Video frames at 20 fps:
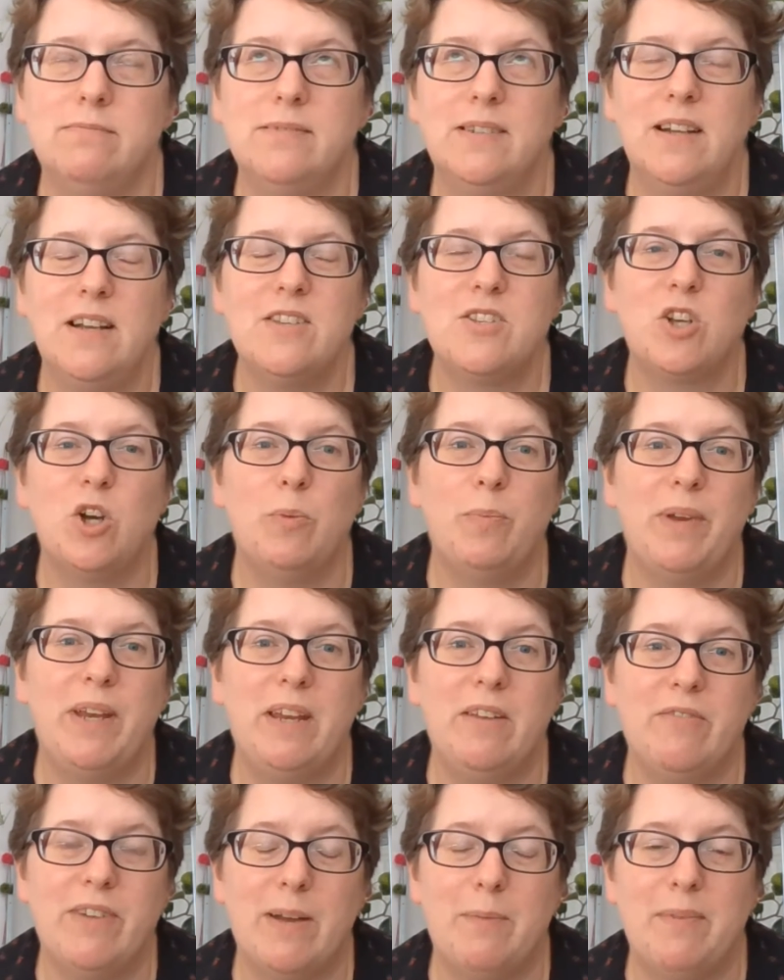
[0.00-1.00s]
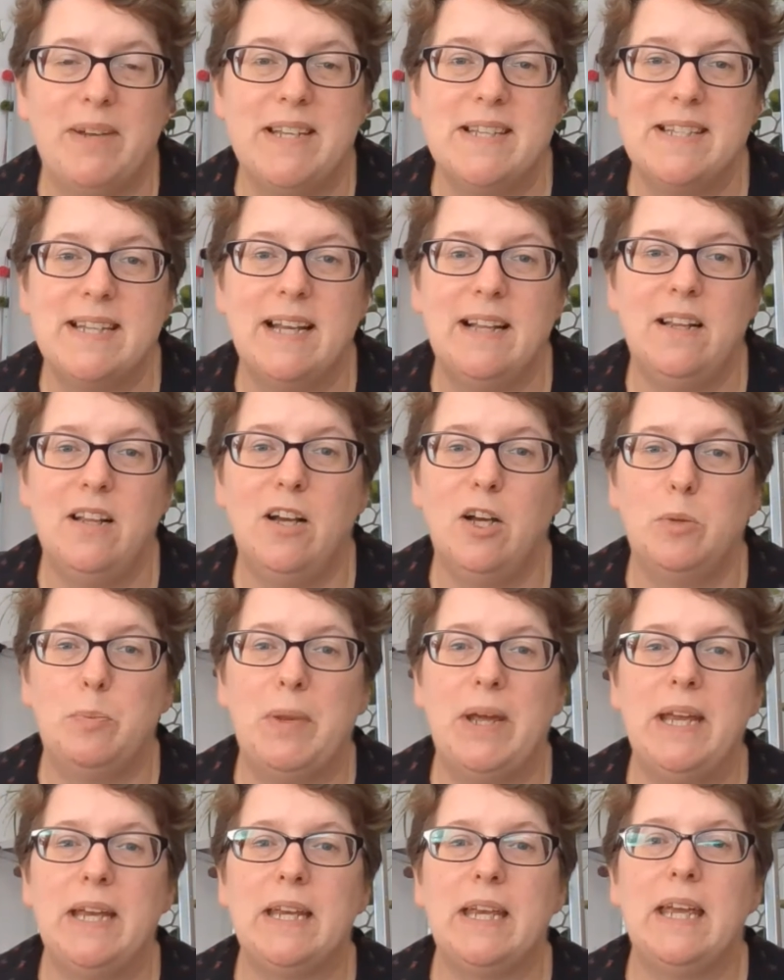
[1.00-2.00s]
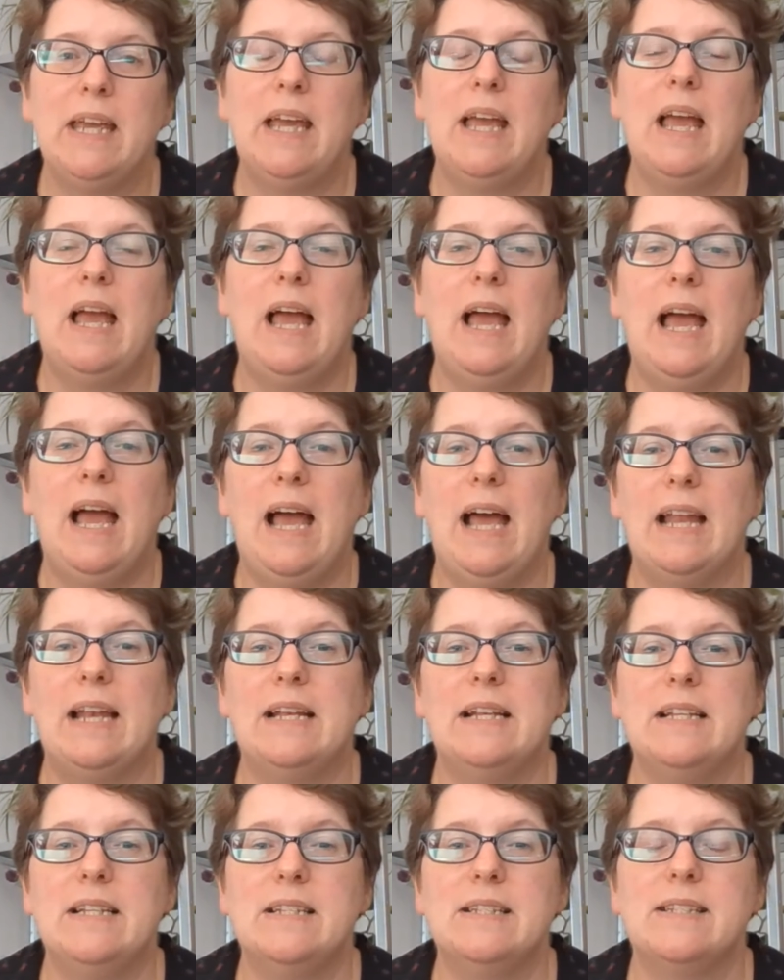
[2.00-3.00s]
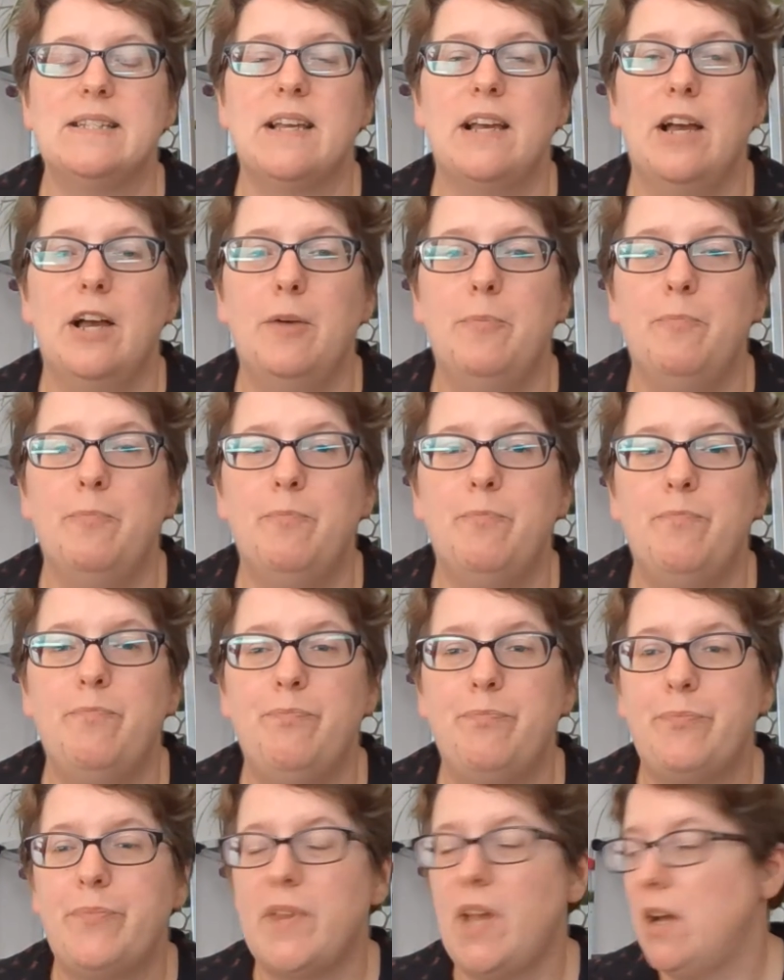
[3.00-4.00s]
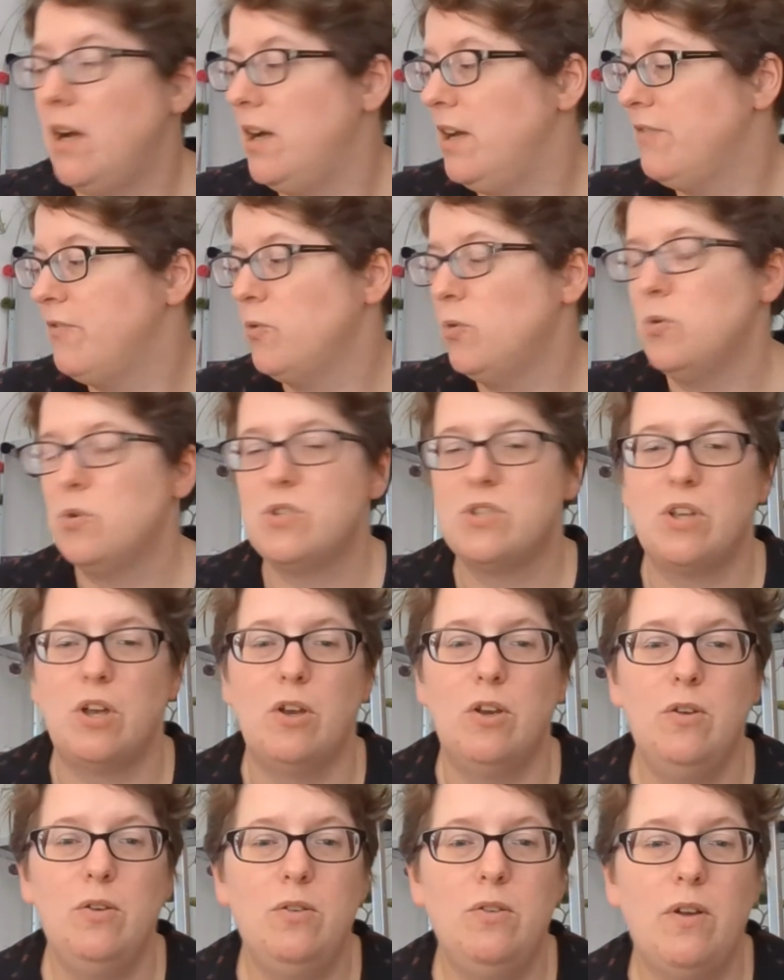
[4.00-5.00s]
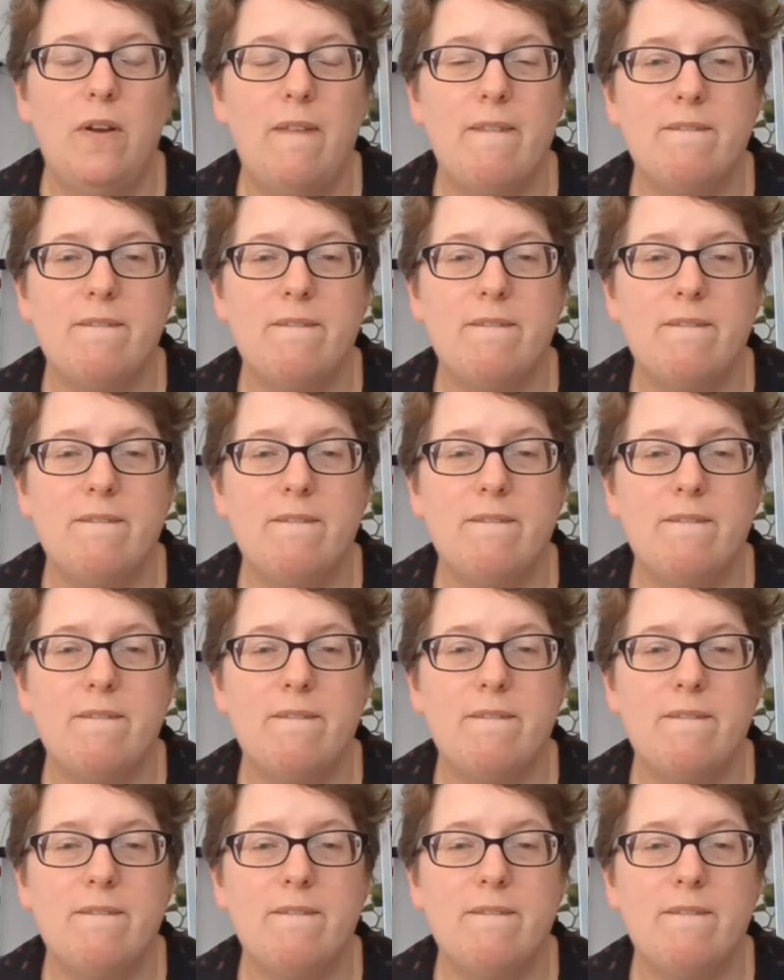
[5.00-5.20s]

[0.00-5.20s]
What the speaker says: nice copy of Handmaid's Tale hardback, and I've also